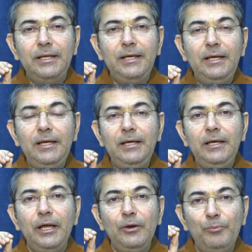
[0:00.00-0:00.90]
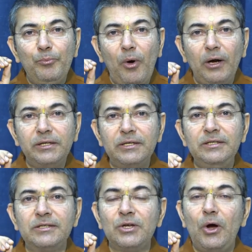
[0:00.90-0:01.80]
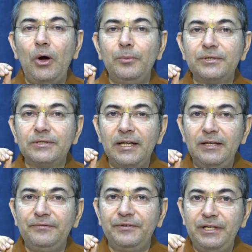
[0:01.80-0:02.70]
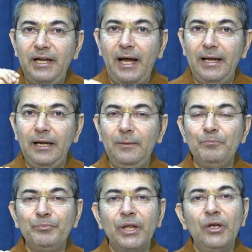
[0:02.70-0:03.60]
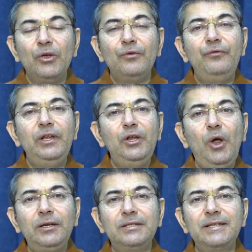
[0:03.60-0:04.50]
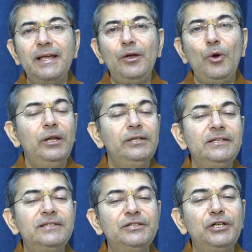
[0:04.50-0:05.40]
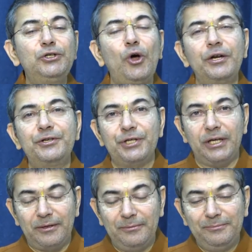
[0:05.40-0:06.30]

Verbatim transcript: the importance of self-denial will not say this is a torture.